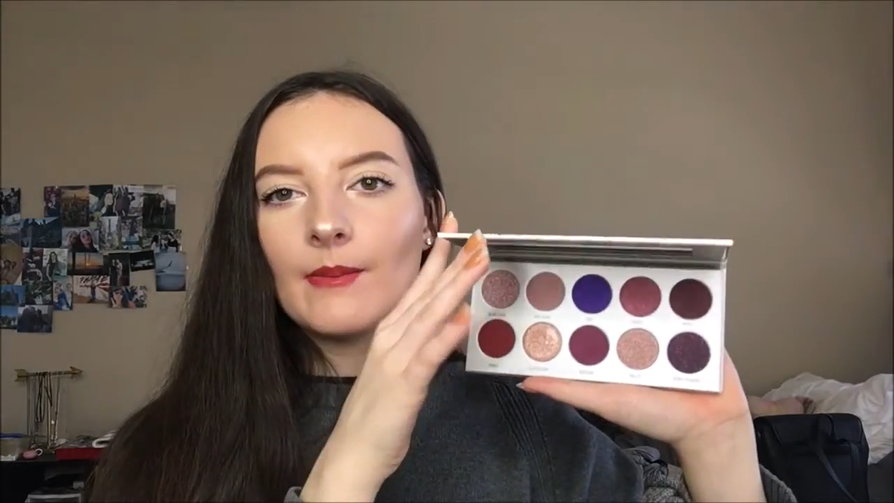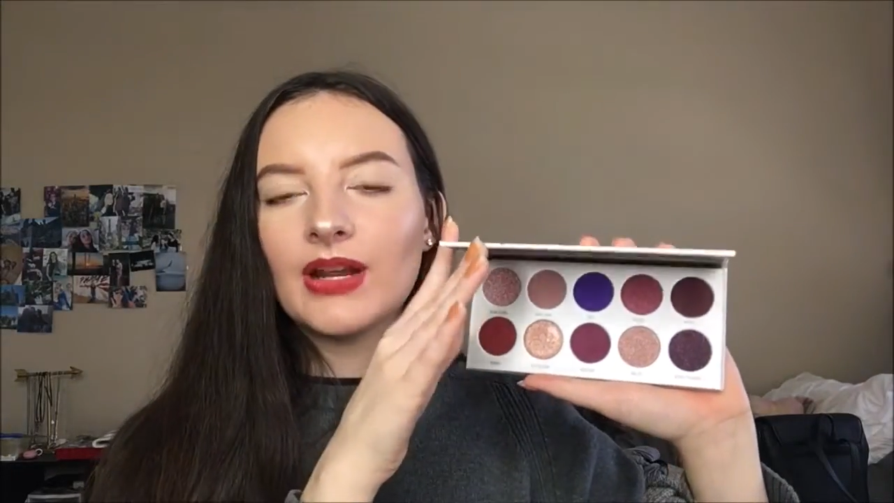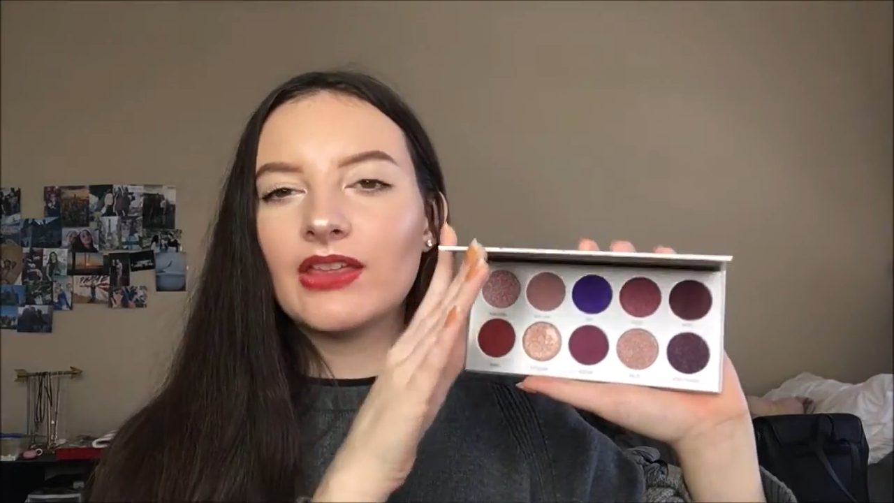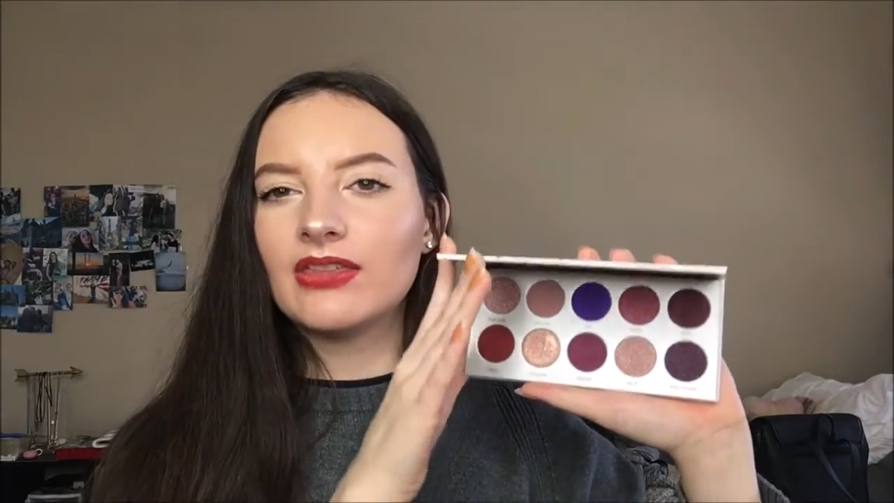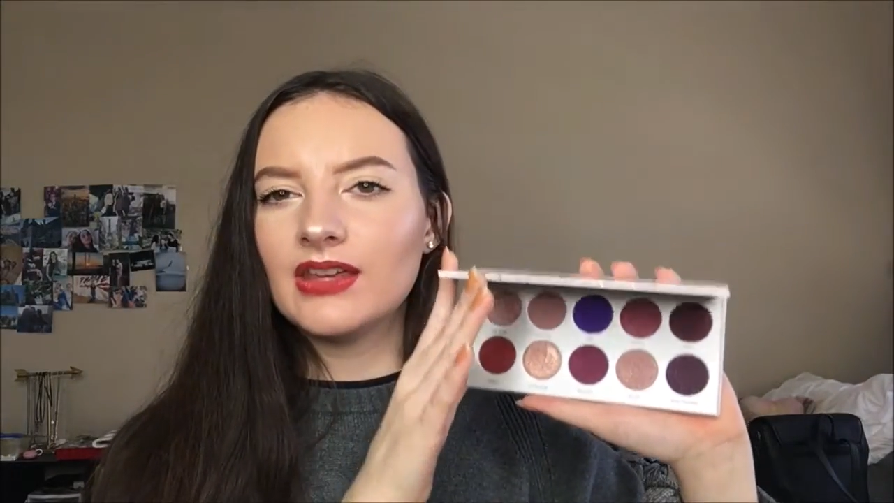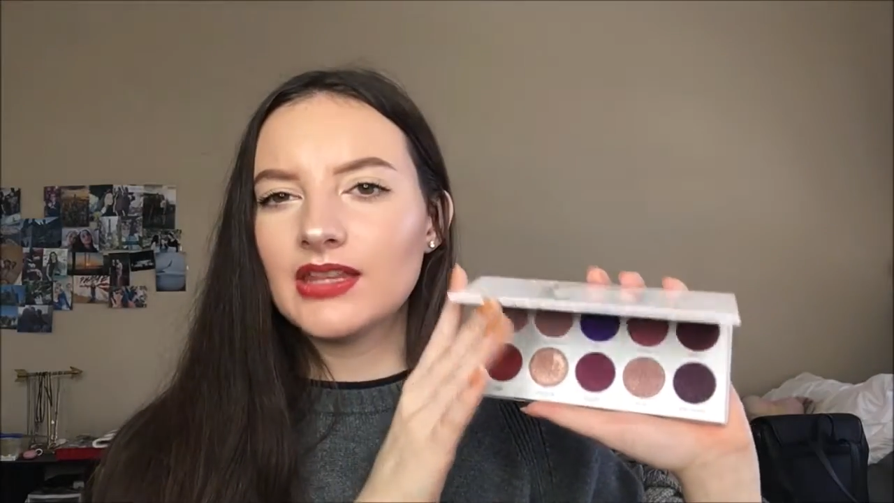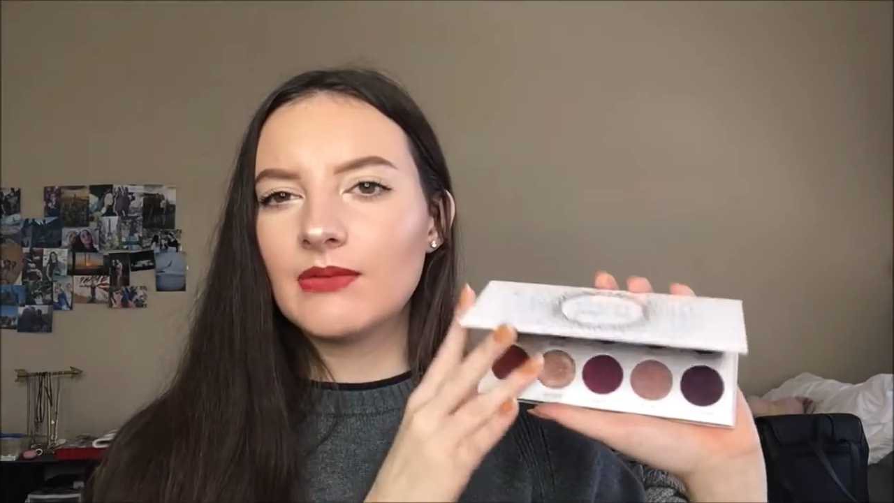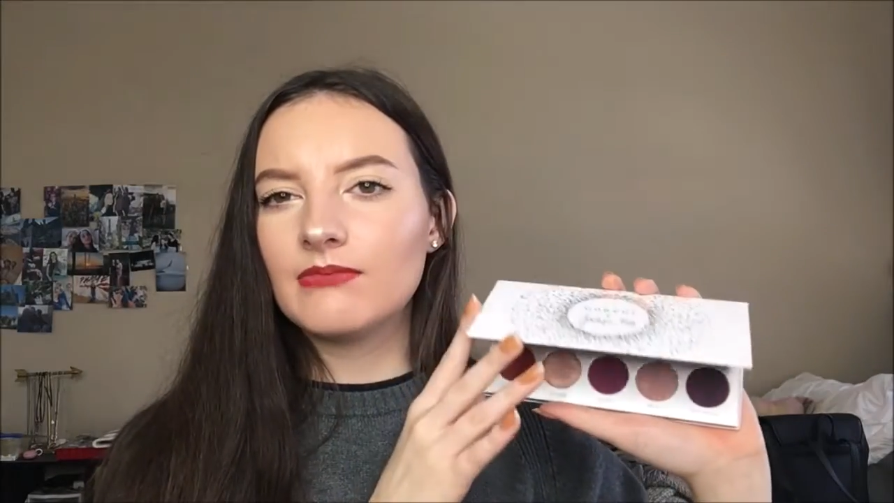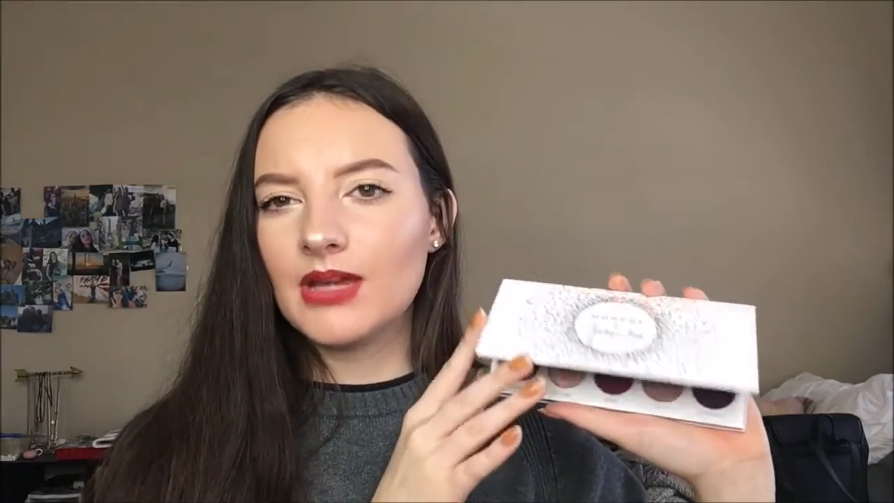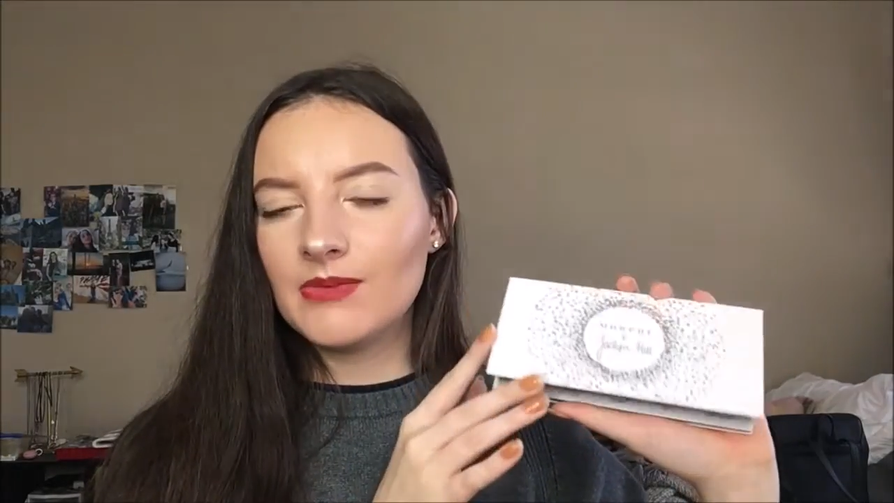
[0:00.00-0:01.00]
But I think
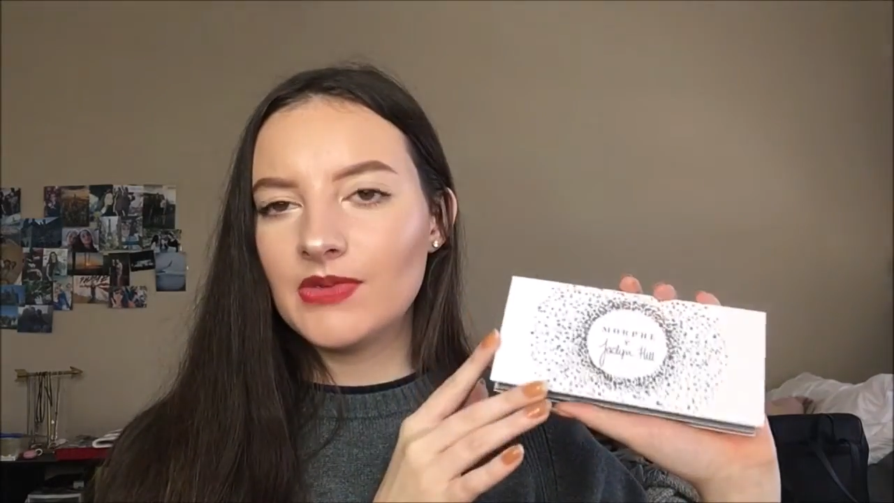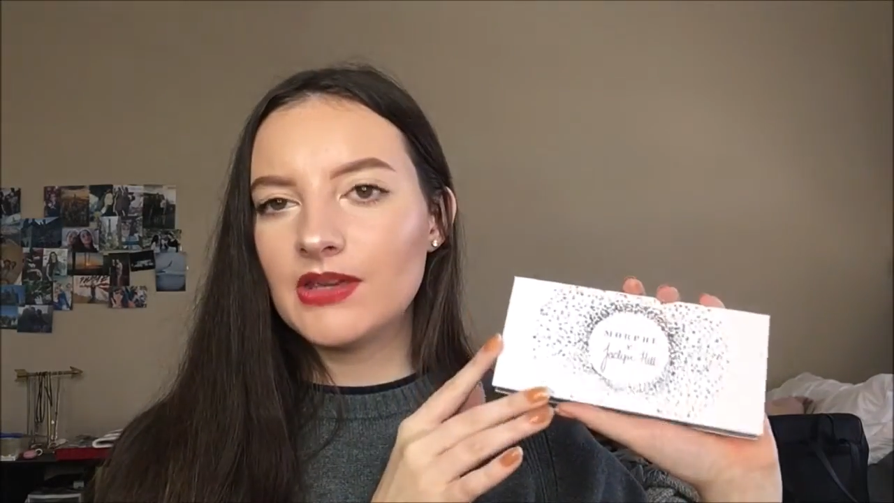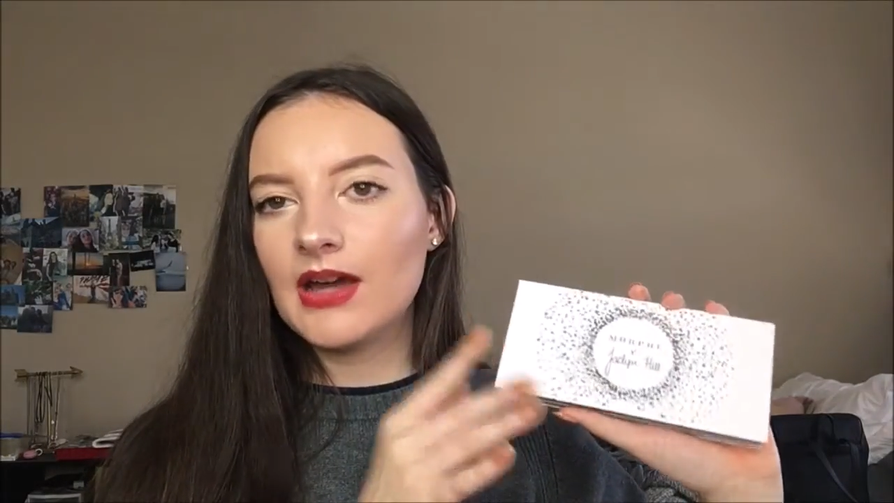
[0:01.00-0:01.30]
that may be